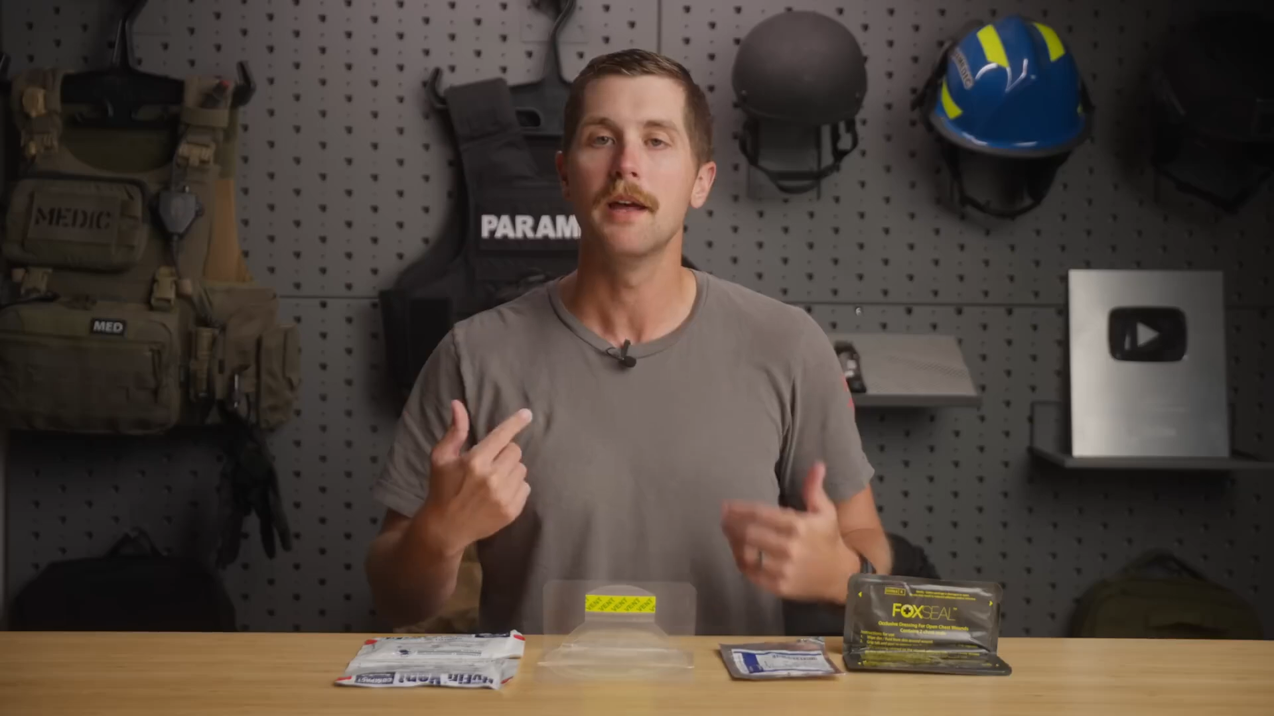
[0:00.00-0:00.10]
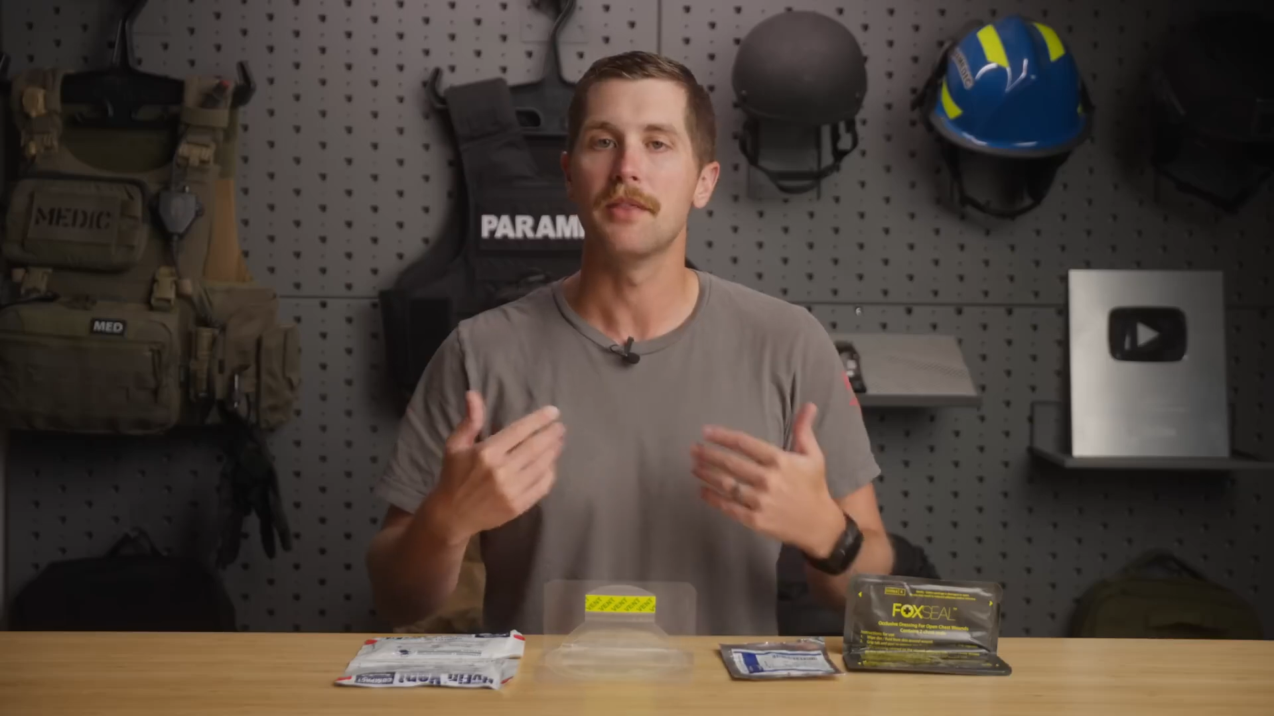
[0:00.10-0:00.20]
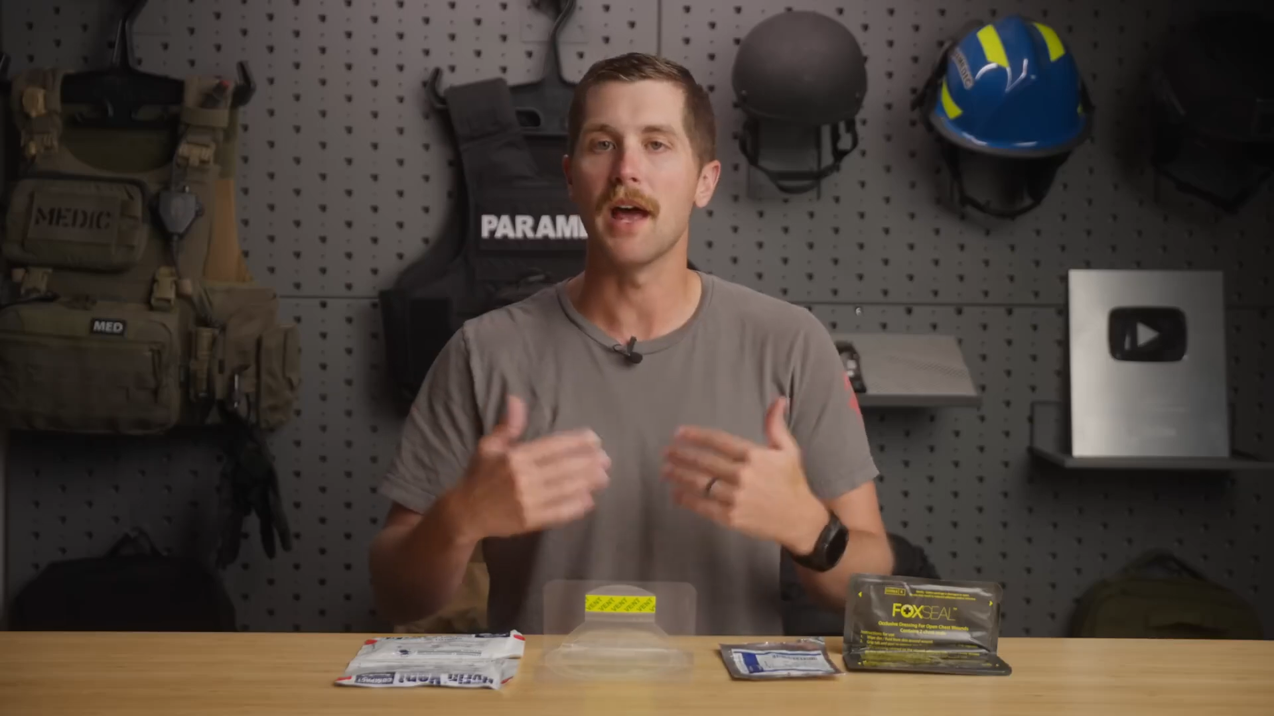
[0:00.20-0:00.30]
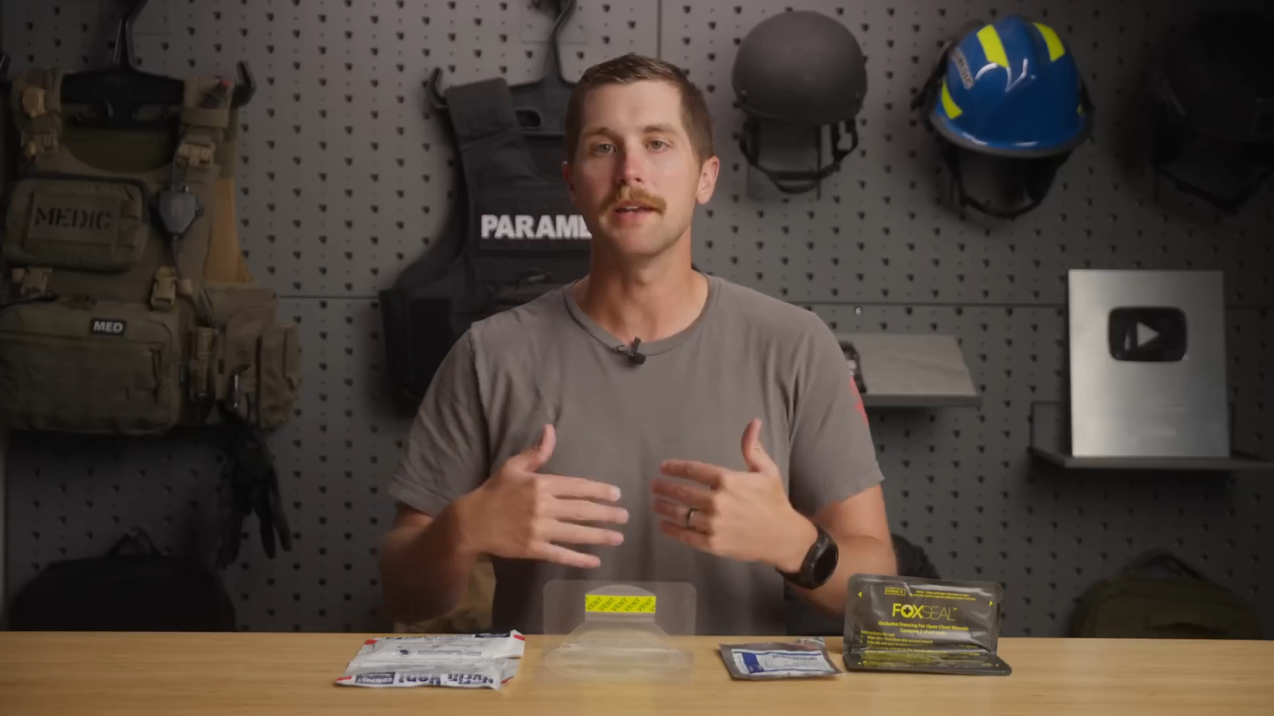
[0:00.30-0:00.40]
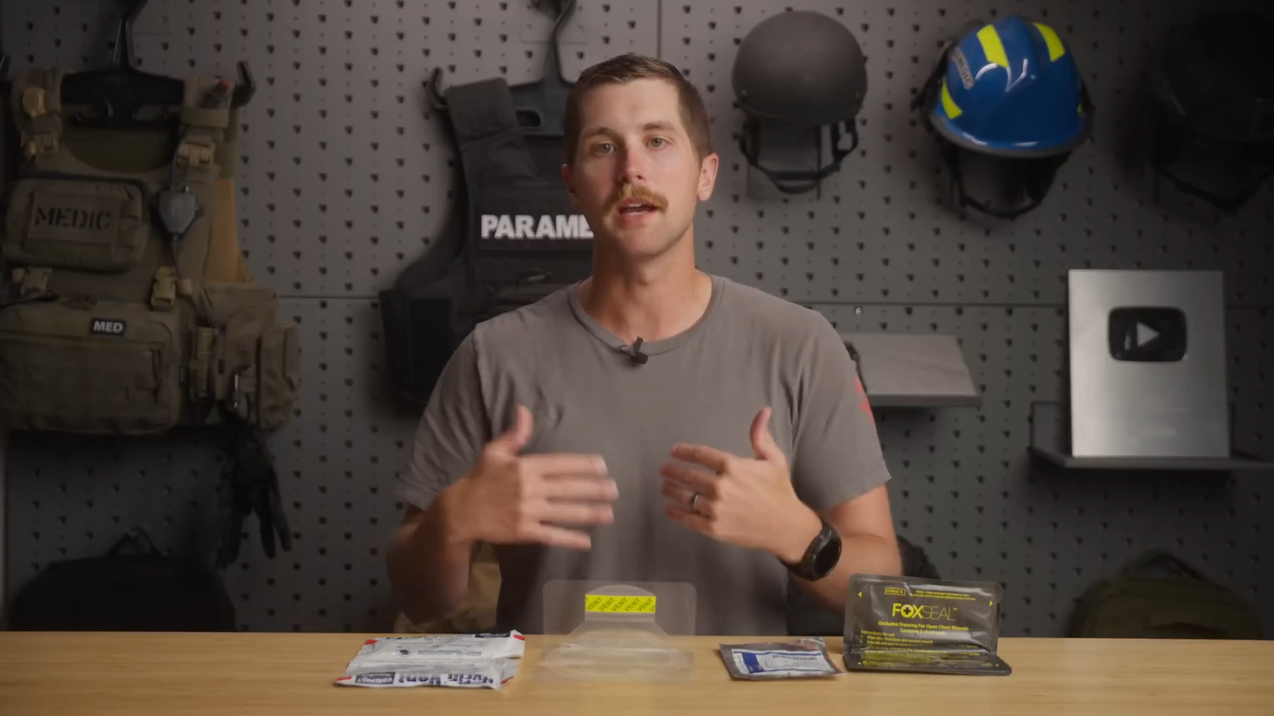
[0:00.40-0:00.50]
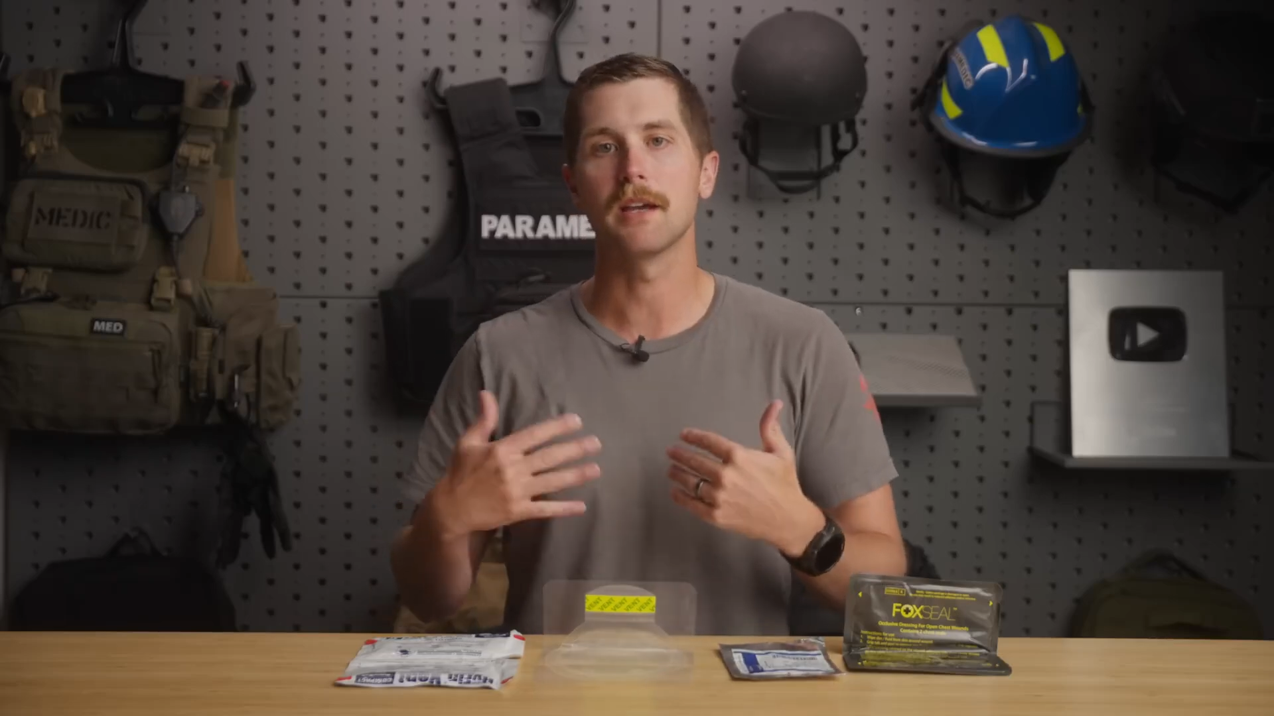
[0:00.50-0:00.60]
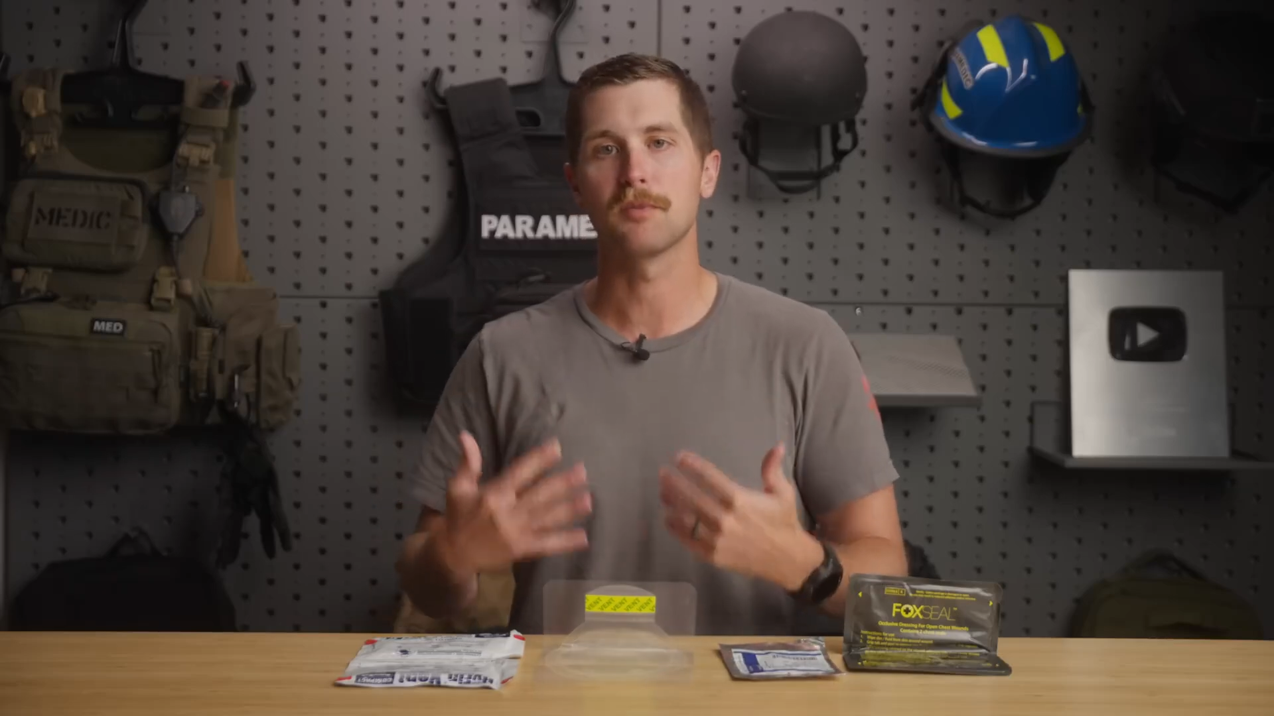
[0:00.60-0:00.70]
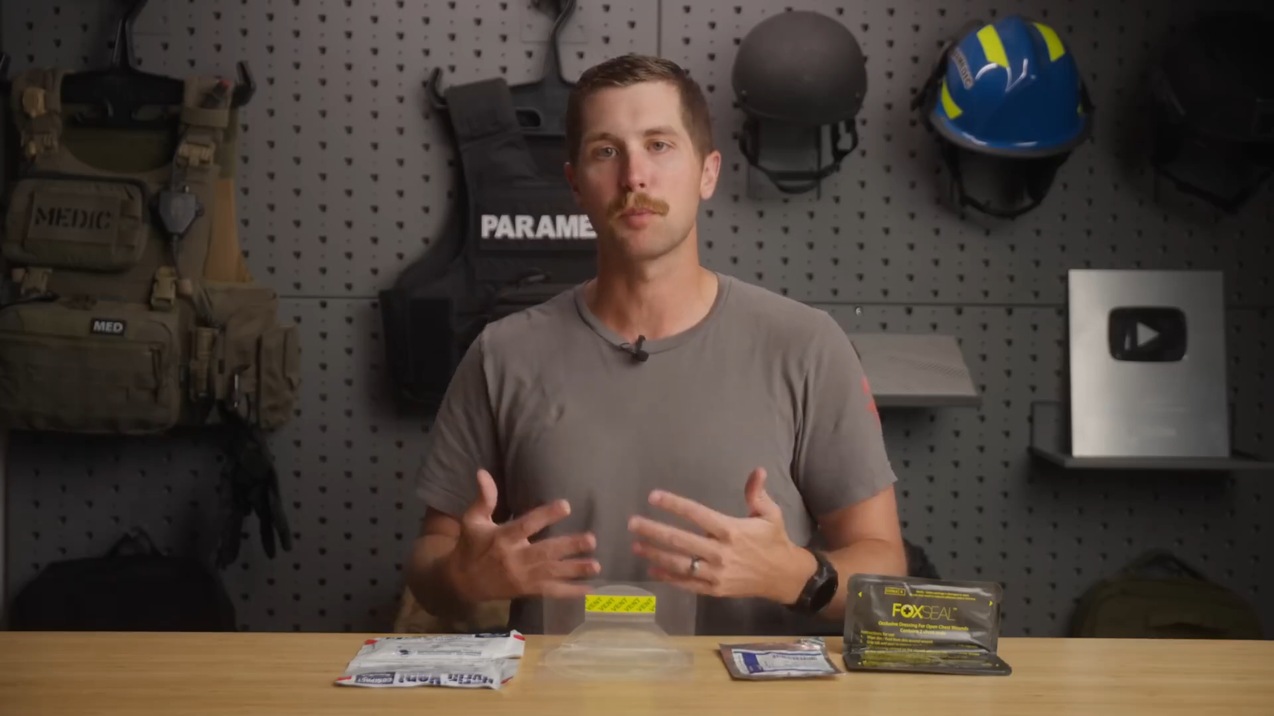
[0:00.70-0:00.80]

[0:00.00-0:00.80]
that negative